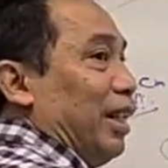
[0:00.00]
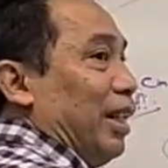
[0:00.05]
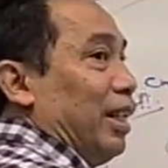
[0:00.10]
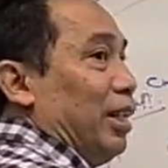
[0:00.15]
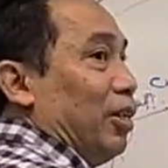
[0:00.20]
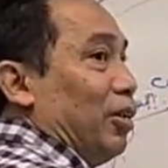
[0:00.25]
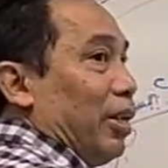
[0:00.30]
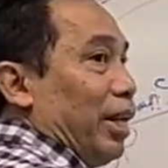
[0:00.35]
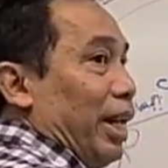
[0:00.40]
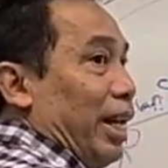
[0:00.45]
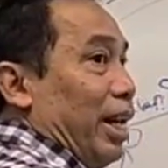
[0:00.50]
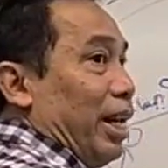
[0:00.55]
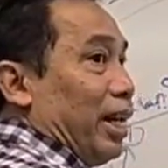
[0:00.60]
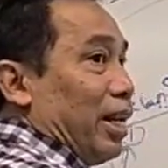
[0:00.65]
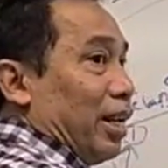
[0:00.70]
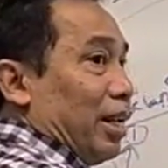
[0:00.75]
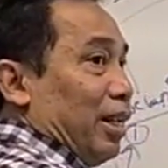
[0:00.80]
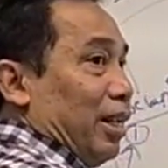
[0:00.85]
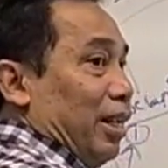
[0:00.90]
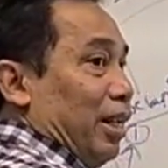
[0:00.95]
in your
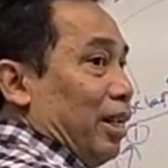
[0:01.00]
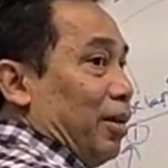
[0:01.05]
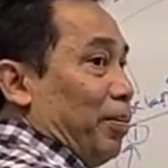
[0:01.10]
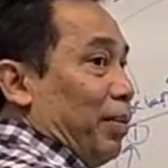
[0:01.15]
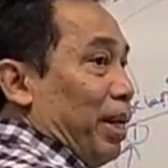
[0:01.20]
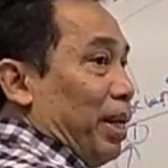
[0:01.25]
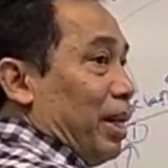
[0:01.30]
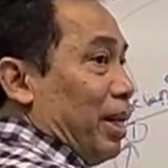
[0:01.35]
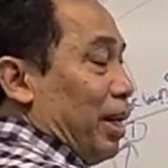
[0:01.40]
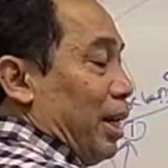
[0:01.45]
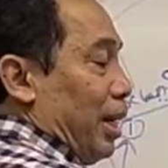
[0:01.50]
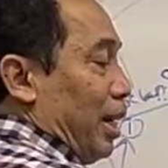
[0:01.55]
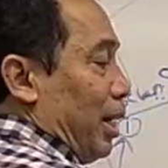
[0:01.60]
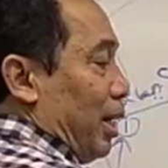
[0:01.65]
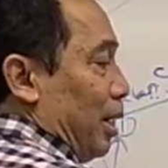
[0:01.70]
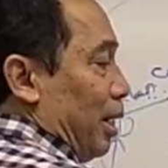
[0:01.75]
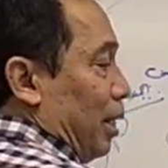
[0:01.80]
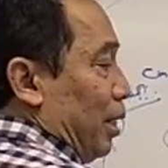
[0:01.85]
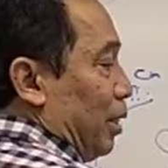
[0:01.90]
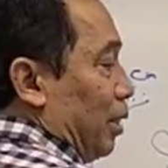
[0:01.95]
ear, in the middle
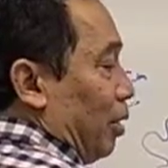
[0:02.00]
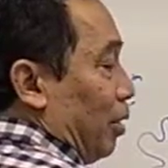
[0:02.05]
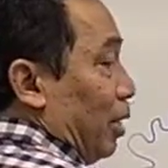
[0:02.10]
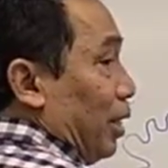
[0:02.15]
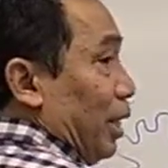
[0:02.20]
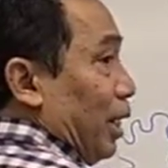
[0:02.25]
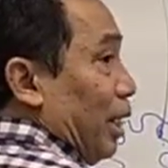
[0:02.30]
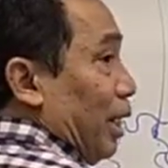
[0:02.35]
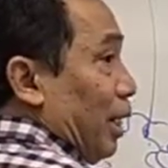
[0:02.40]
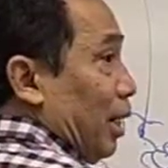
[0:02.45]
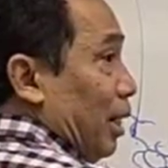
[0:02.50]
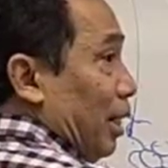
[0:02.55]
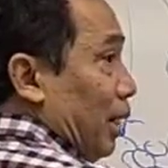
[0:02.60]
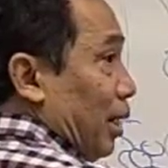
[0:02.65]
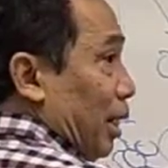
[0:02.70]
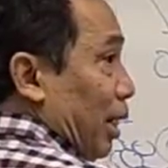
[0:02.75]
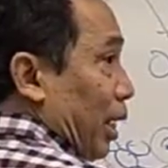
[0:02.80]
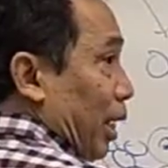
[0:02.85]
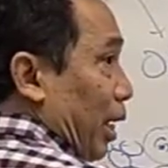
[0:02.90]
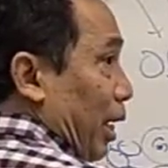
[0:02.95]
ear, is called the
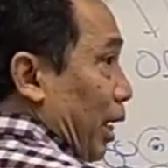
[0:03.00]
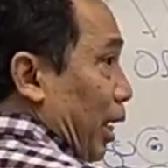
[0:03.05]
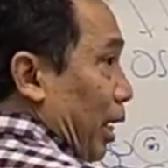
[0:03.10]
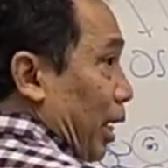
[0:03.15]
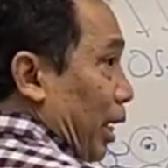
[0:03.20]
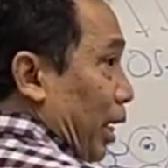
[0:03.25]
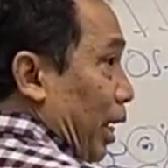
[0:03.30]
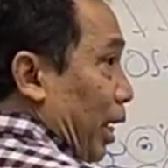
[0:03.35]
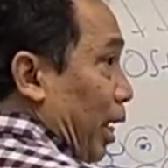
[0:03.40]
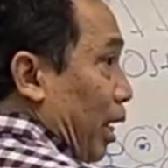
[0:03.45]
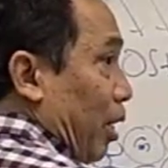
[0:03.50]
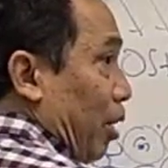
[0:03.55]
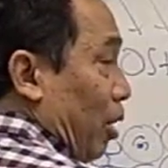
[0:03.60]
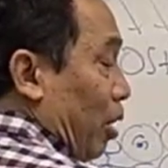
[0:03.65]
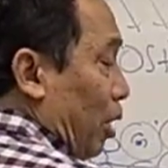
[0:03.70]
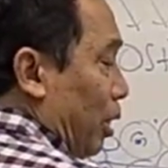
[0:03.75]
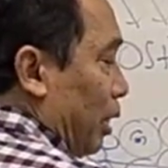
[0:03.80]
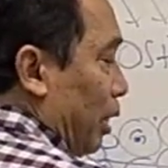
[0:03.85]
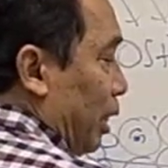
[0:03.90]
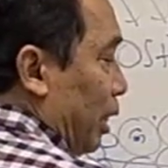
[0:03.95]
ear
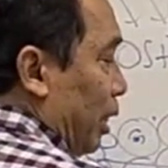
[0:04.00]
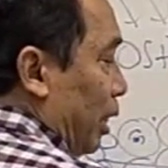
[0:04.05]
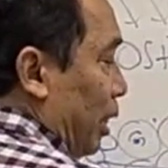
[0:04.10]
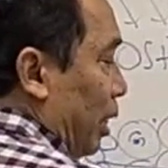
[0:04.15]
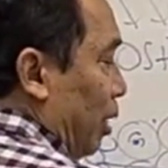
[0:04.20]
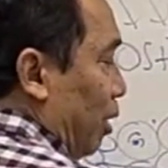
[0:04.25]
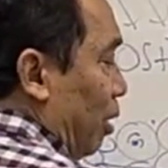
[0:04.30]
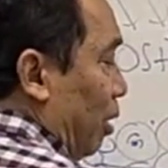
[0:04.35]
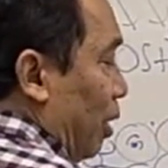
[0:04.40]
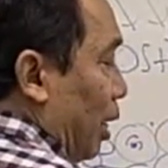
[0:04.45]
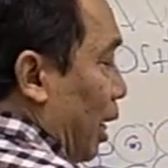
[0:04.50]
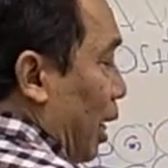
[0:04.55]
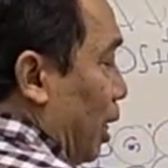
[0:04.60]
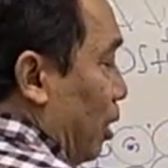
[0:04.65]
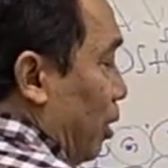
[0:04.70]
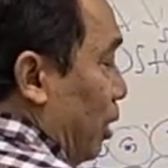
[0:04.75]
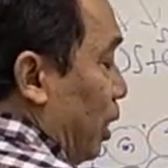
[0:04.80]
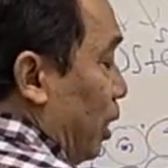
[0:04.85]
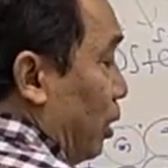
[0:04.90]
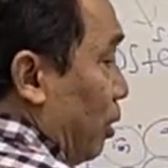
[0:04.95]
ossicle or
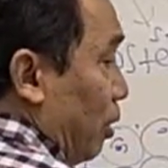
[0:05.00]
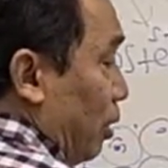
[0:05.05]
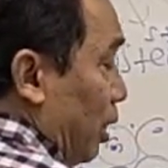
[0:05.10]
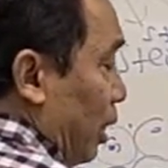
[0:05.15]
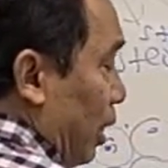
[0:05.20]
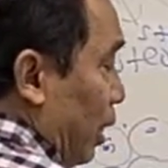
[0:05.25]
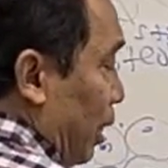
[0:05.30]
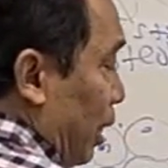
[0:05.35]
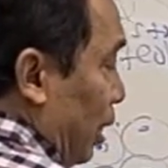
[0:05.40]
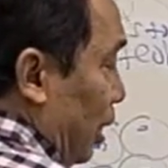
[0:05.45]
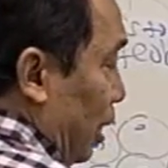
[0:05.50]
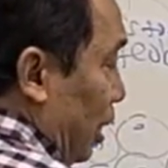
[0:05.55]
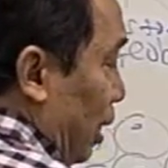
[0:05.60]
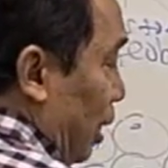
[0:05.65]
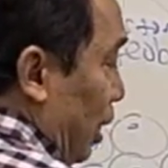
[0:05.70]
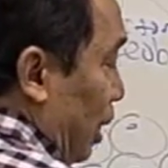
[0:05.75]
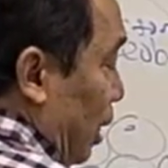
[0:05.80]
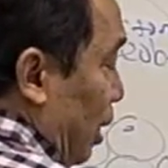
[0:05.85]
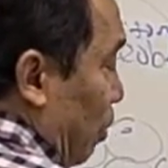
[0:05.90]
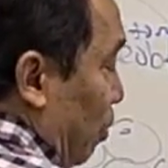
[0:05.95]
auditory
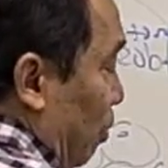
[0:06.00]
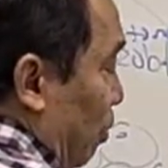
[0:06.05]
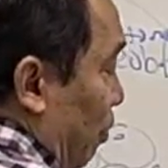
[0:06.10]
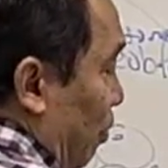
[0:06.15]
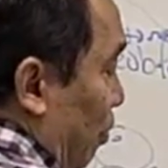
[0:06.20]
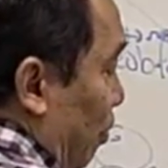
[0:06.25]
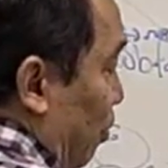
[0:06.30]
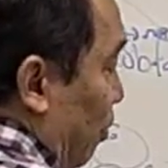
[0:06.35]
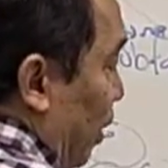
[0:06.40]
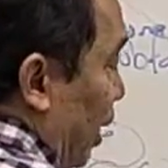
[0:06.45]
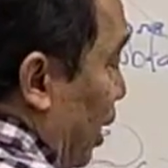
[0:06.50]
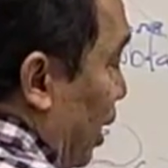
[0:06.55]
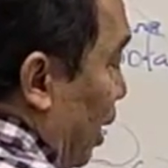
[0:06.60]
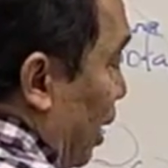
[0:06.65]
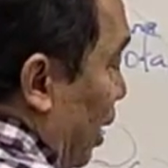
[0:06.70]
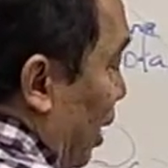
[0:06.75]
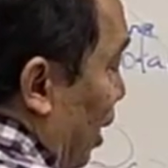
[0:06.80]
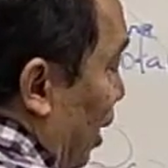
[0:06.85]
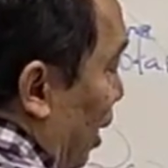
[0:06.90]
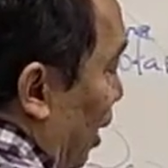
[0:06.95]

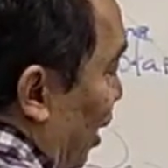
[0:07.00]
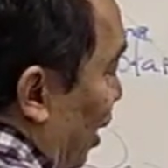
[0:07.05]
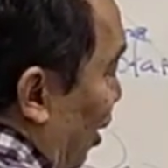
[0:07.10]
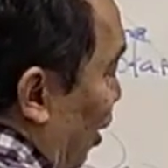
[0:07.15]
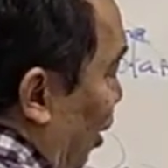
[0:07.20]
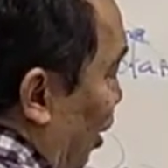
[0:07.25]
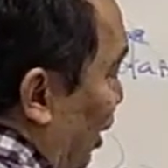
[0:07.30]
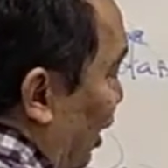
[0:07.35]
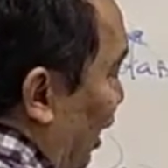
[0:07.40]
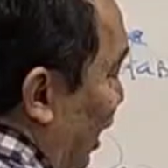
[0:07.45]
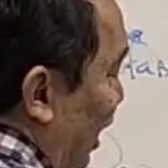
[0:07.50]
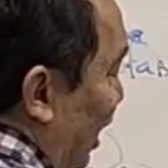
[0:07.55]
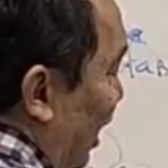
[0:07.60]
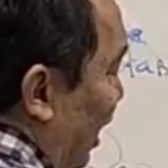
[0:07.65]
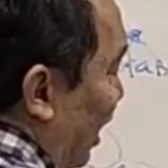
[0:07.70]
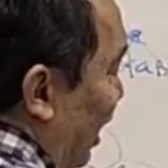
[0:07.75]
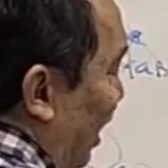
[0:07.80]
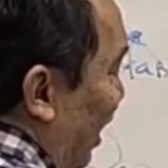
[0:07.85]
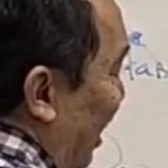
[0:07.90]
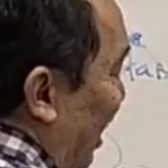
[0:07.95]

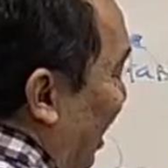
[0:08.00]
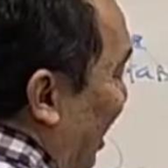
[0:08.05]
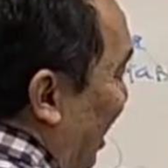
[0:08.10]
ossicle.